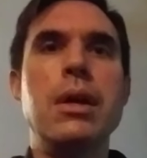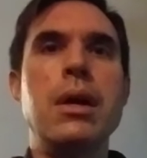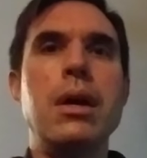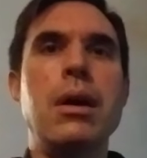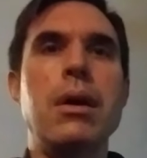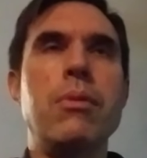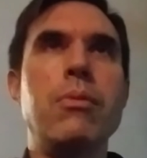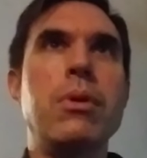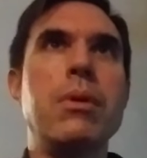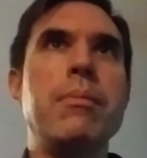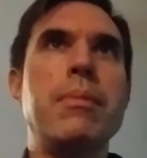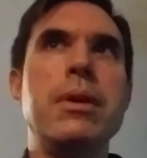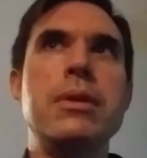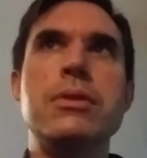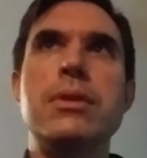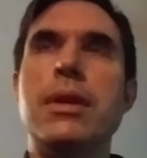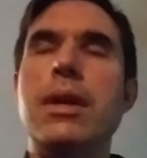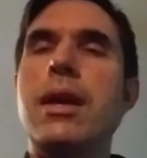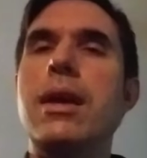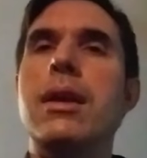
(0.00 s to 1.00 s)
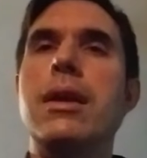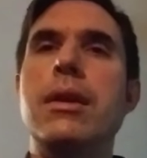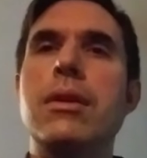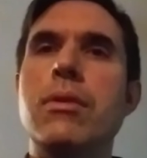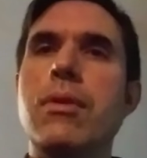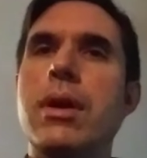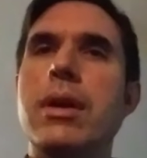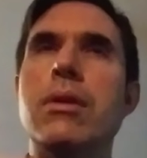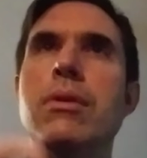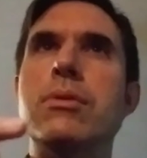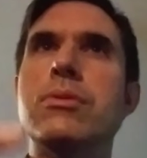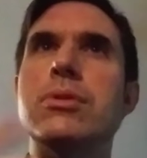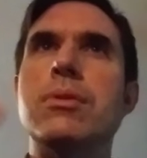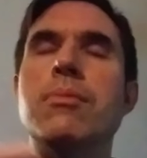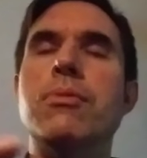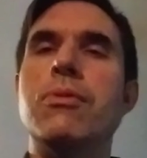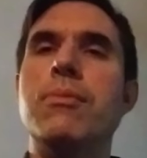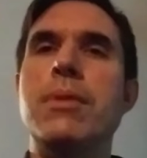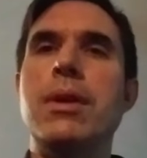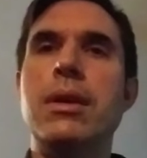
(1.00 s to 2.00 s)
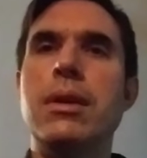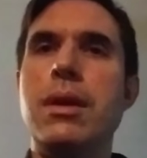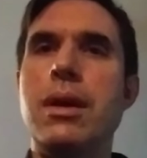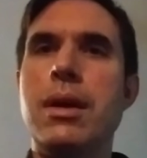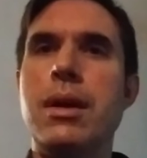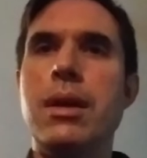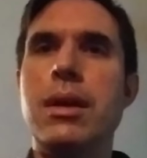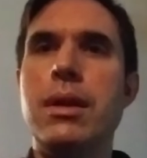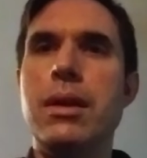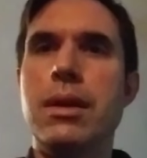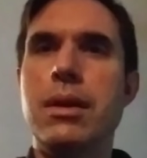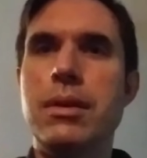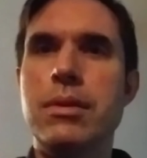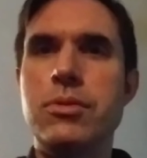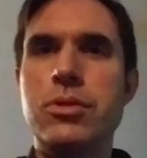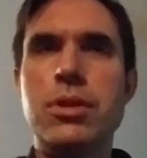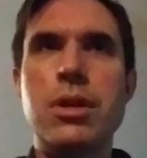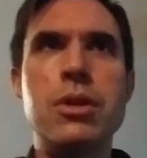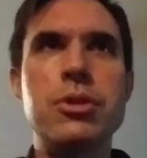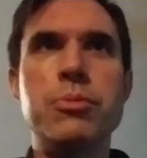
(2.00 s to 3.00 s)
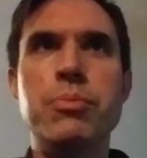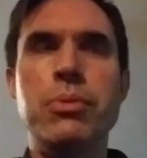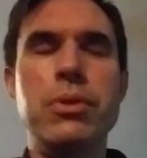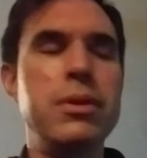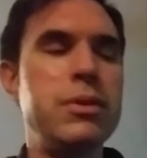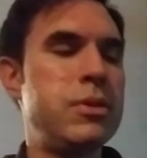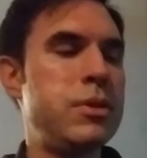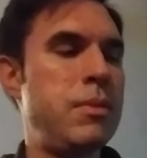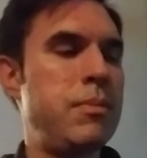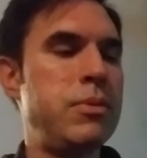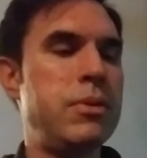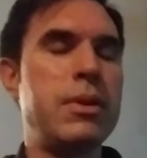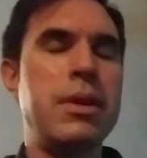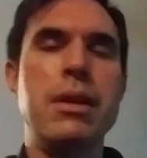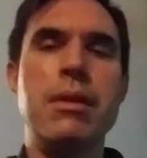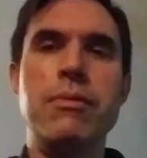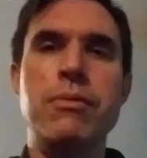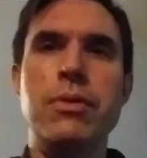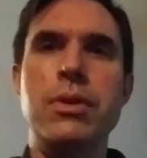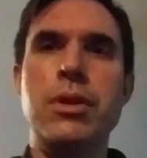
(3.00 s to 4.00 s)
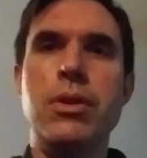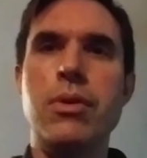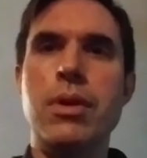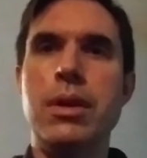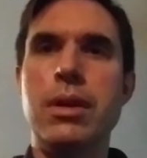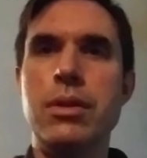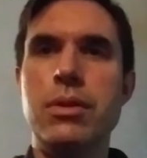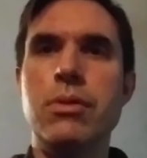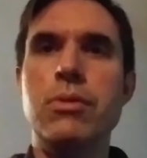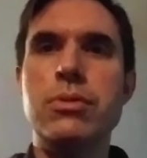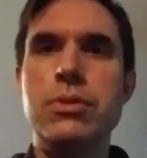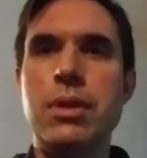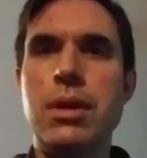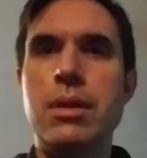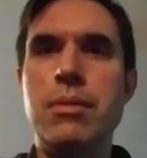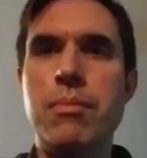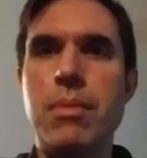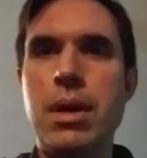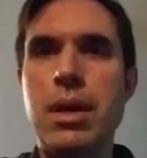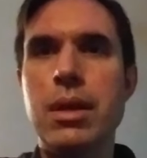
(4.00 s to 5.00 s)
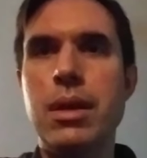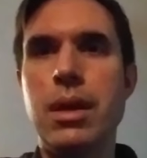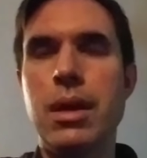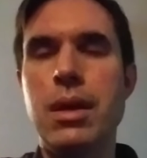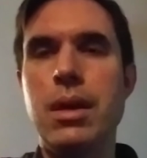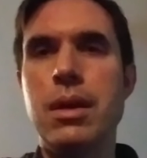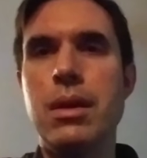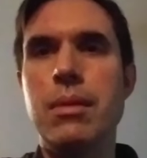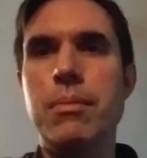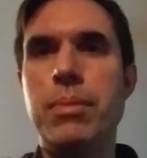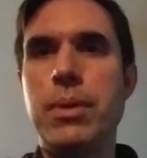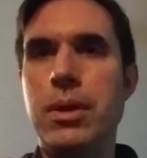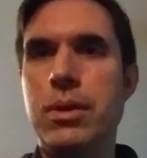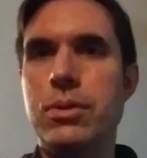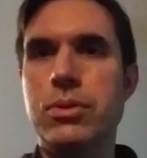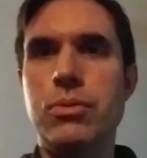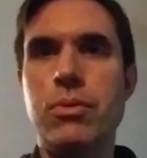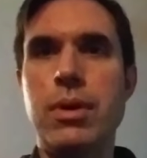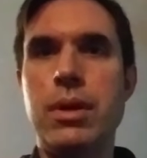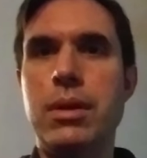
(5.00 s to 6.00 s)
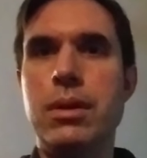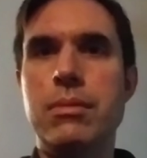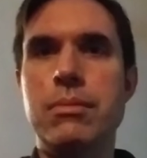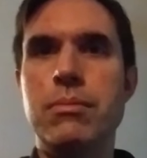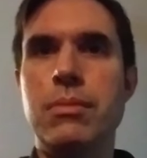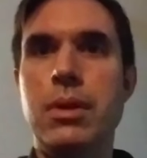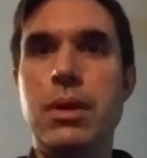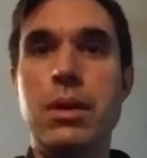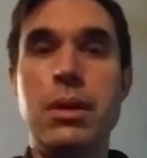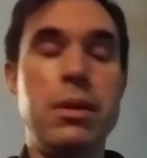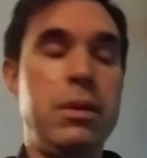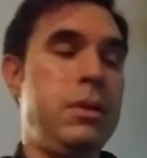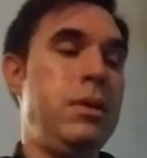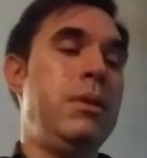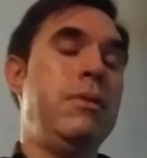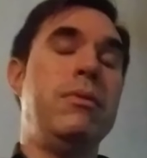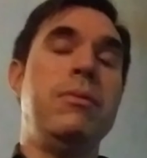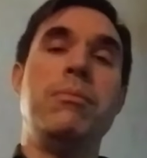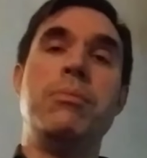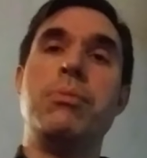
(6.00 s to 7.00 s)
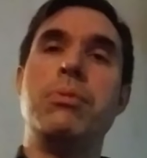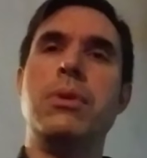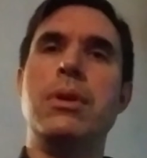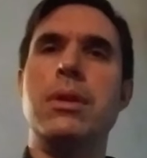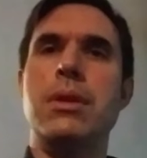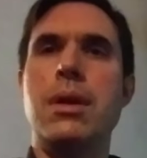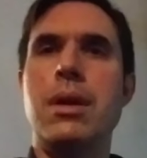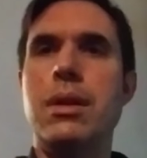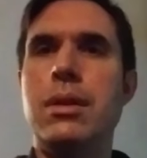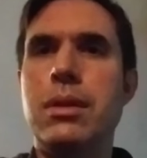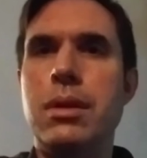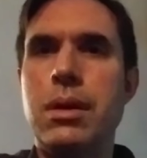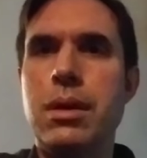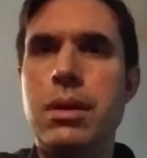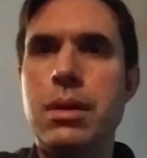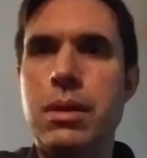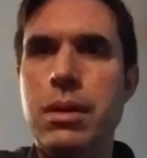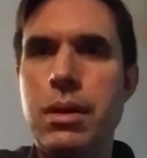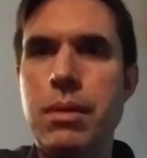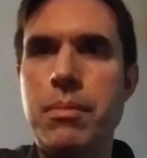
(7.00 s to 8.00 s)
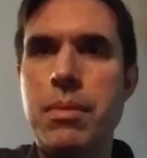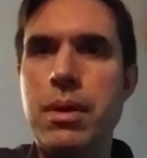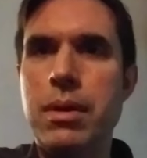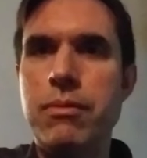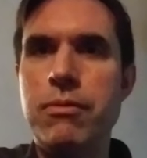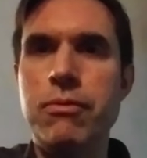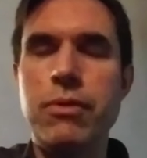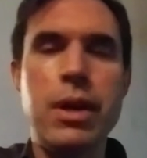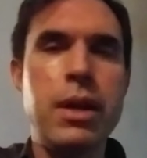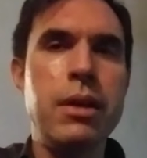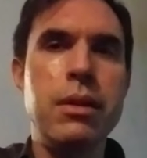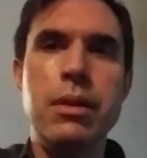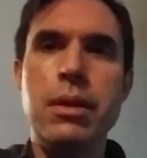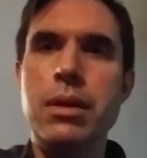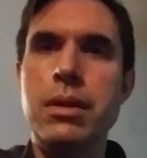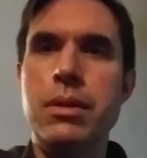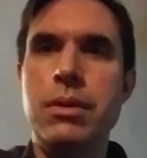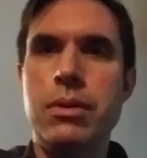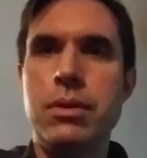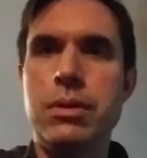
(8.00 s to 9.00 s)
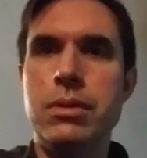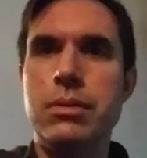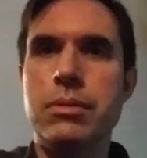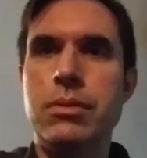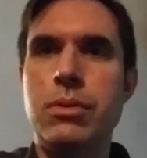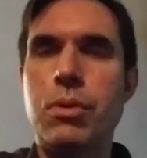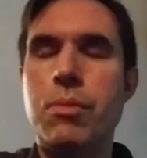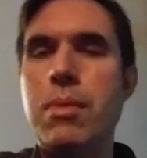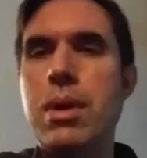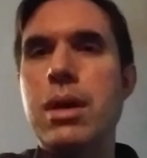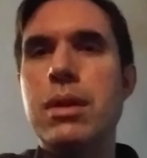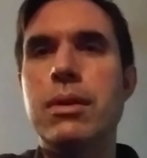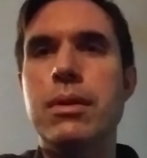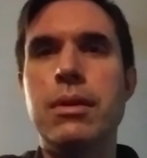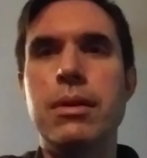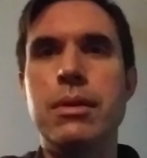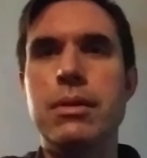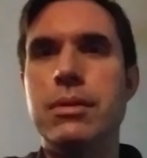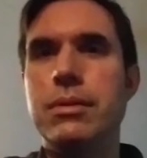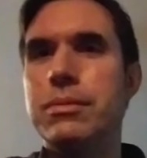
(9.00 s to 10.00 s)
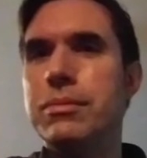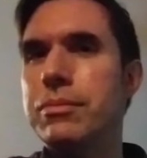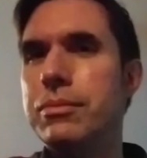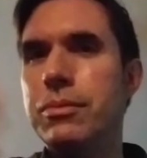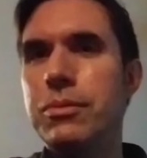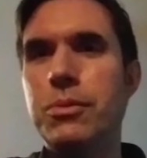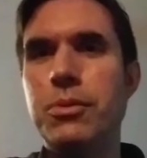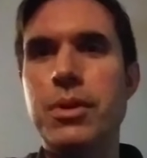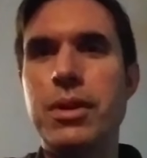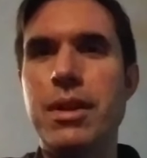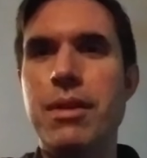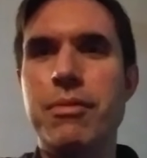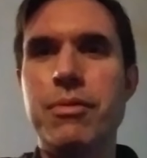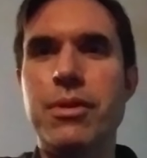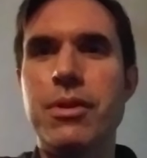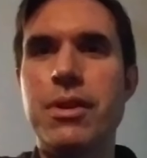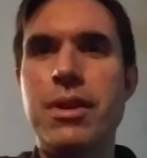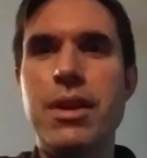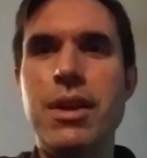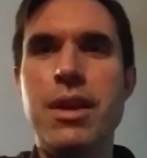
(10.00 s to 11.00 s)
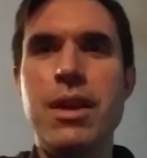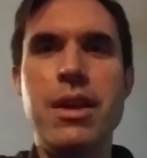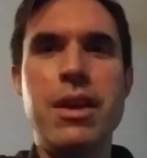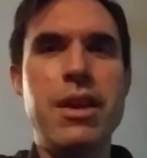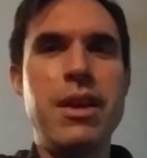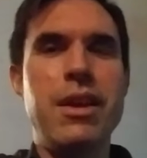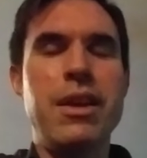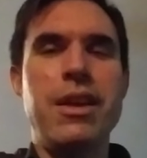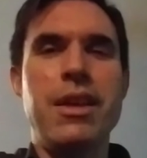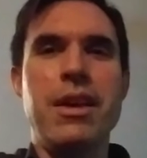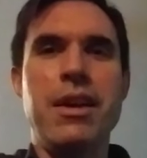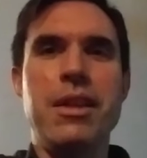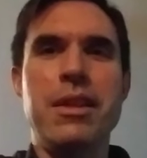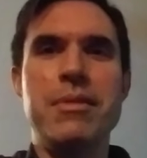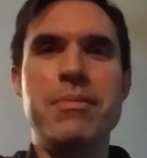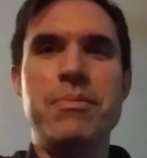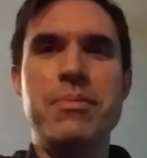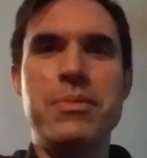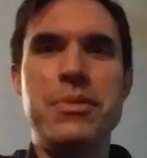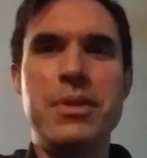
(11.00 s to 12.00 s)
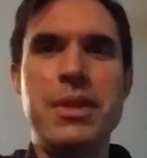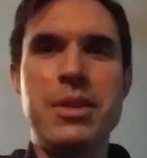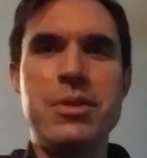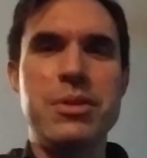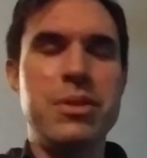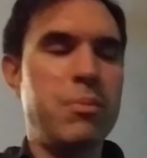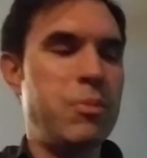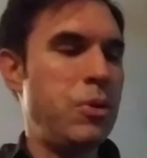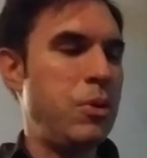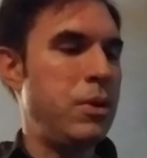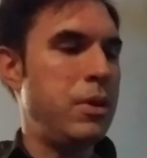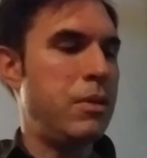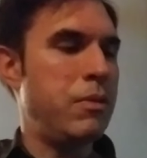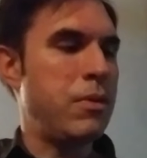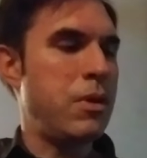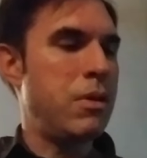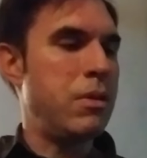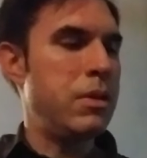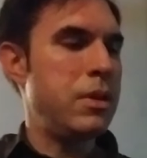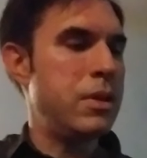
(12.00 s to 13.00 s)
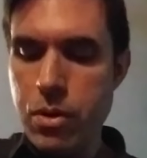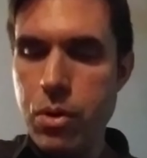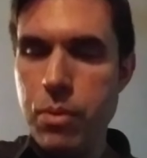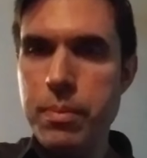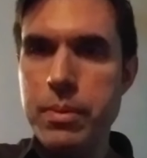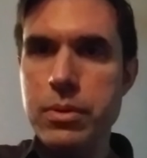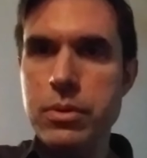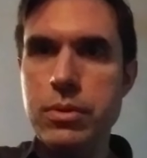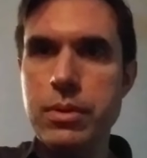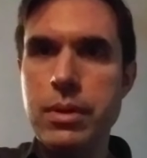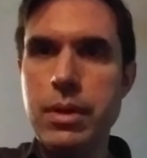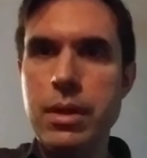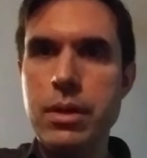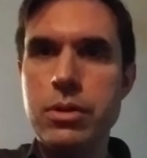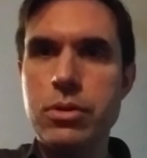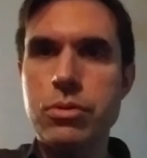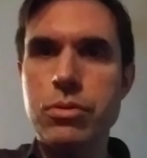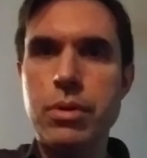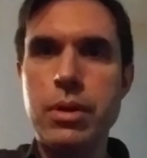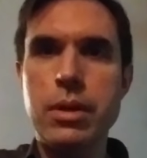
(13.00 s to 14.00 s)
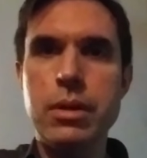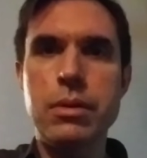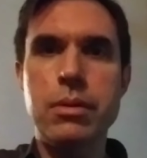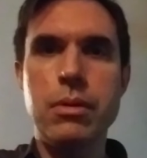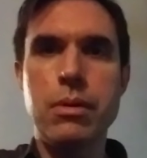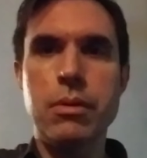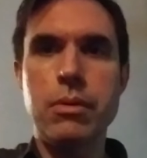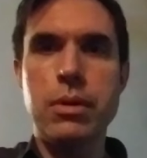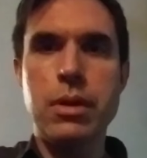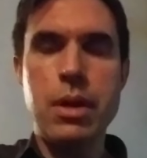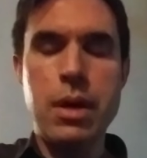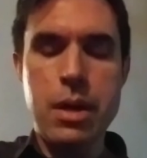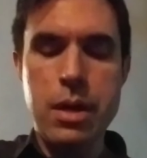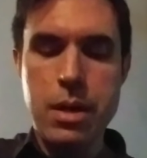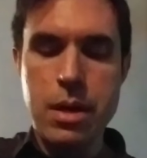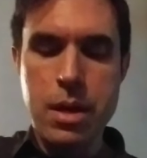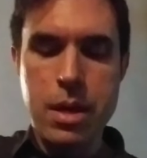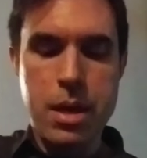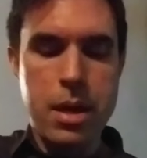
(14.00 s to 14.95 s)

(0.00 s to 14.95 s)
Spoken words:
What might, like, hey, you know, I heard something from that guy Josh played something on a video, I can use that in my piece, or I can even play that on my violin or harmonica or whatever. That's the beauty of all this. Open D string, okay,